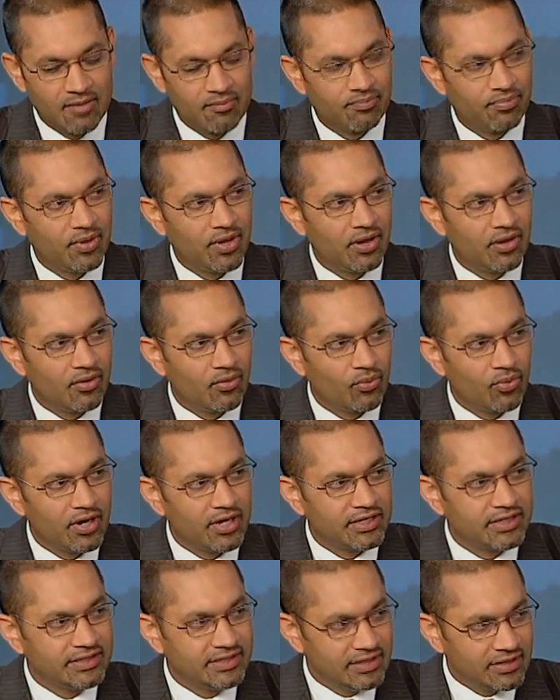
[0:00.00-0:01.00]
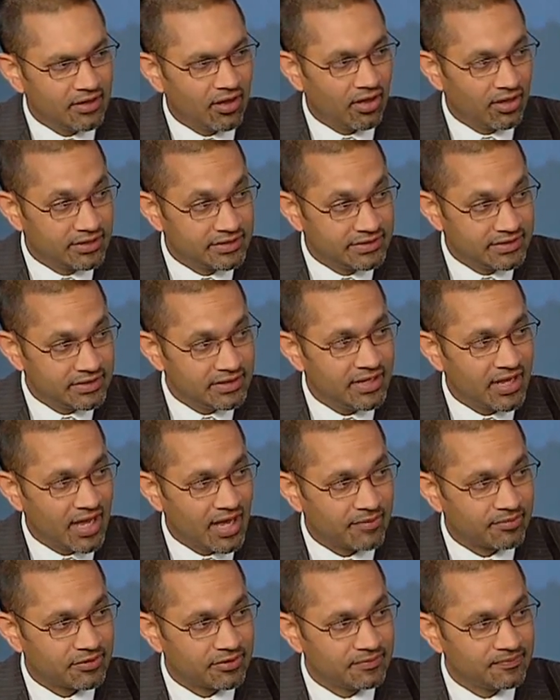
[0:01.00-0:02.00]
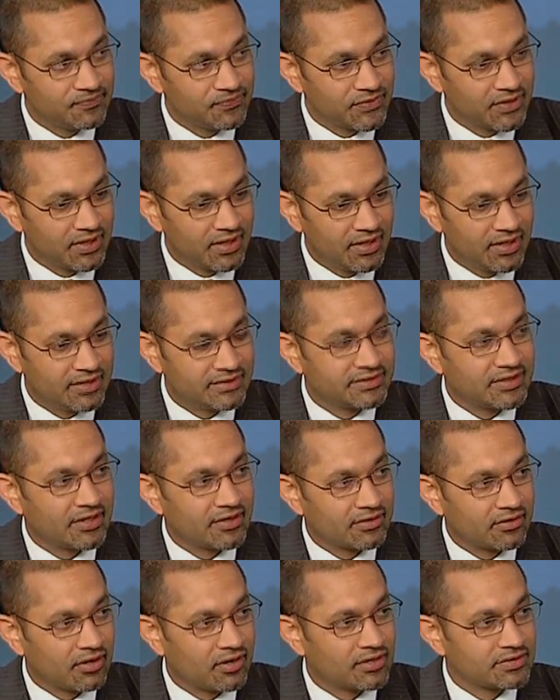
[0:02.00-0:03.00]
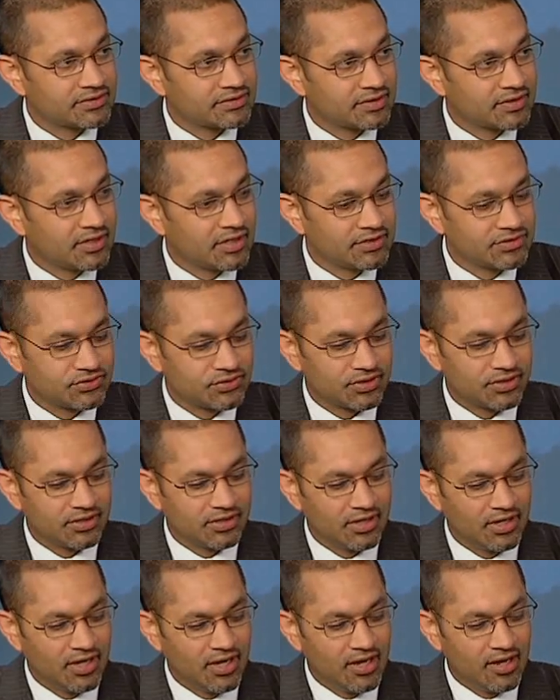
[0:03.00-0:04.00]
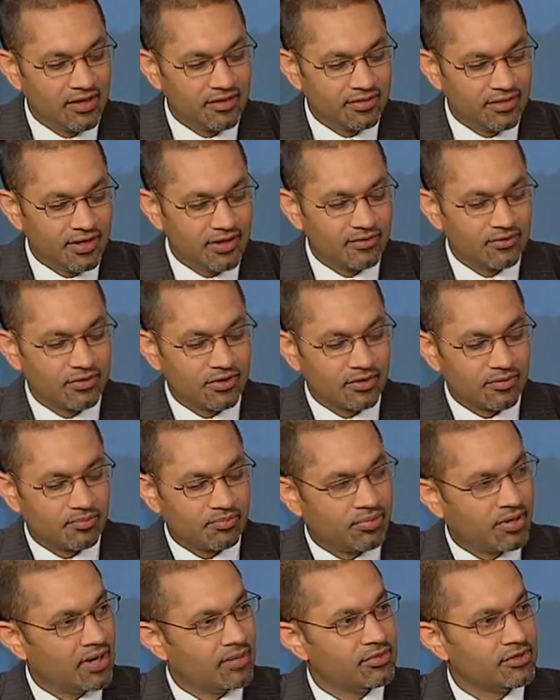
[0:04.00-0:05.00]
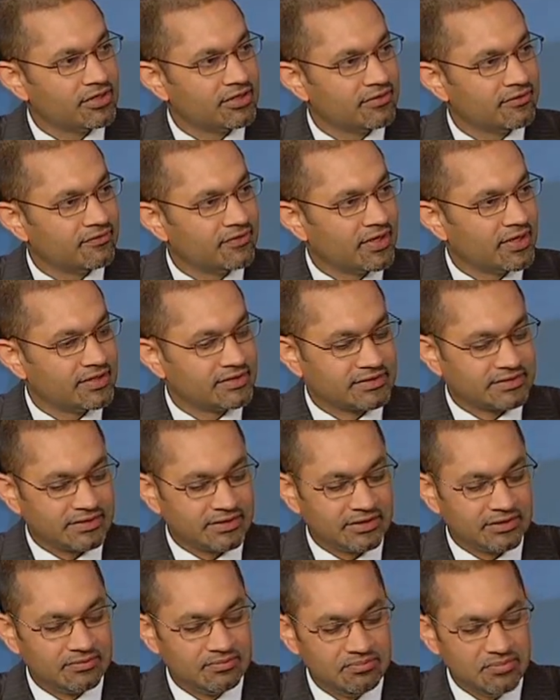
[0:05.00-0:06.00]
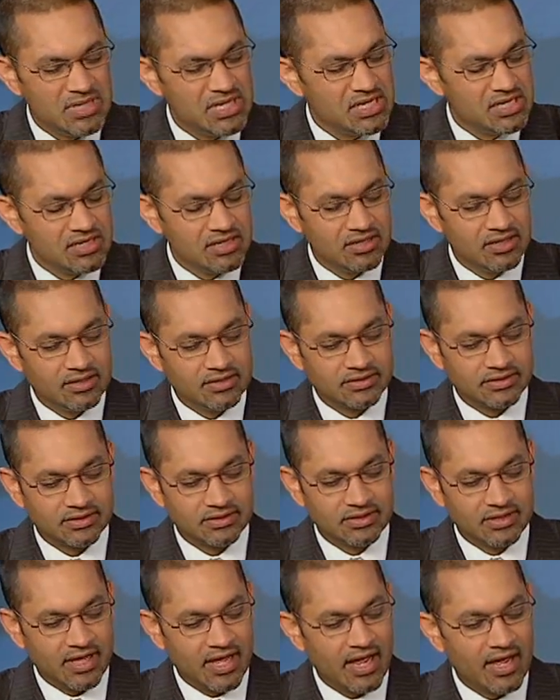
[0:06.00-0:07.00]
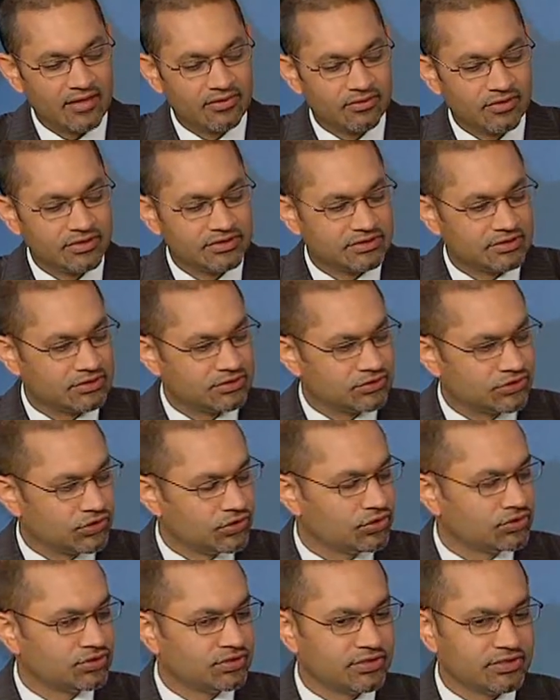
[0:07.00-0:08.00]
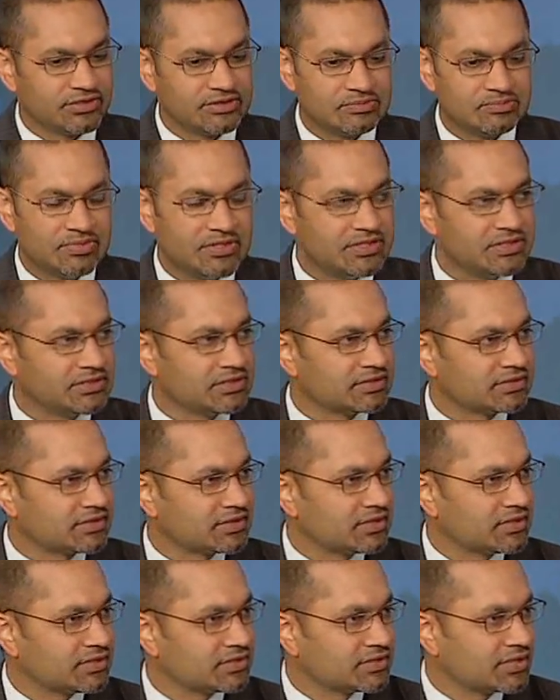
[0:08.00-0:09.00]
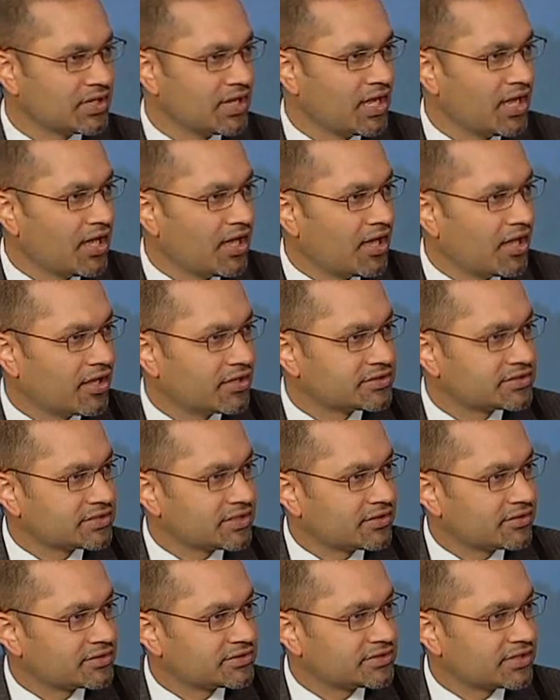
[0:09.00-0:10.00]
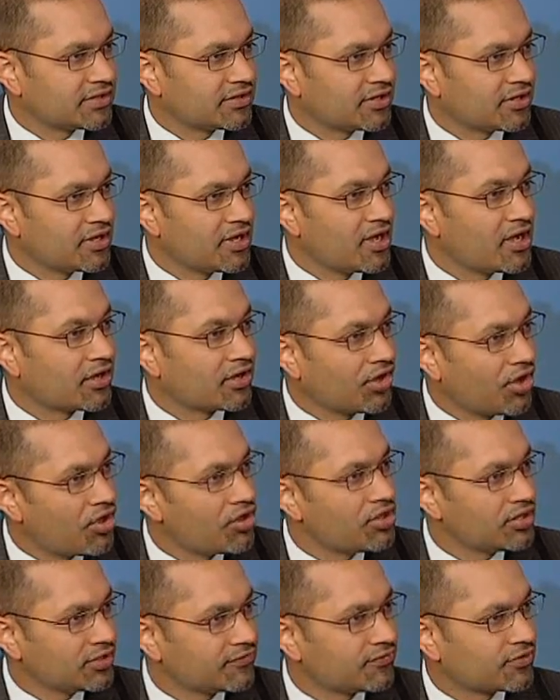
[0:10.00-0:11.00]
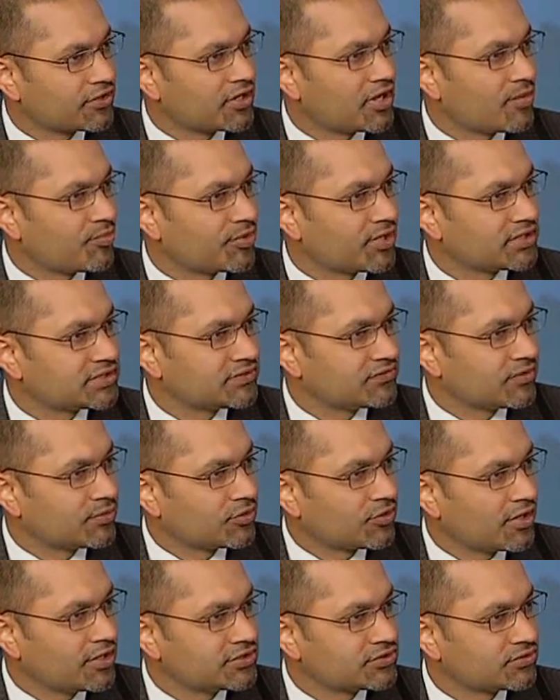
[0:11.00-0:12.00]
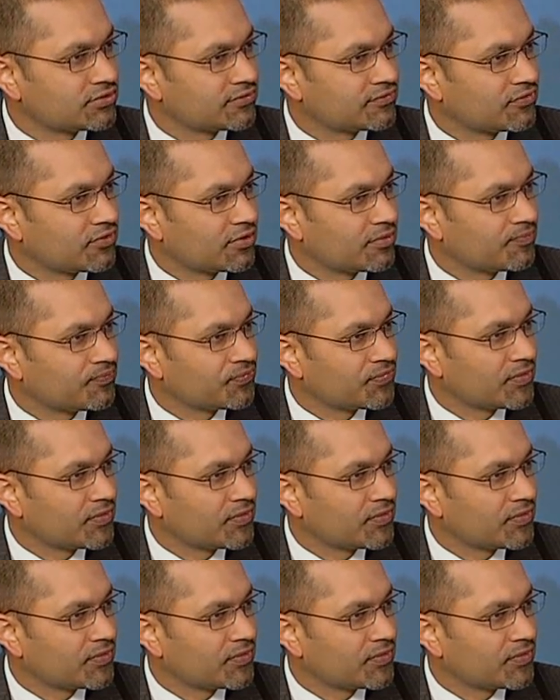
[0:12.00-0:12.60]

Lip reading: But what did happen is that across the country, there were public events and meetings and gatherings in churches, businesses, et cetera, calling for comprehensive immigration reform.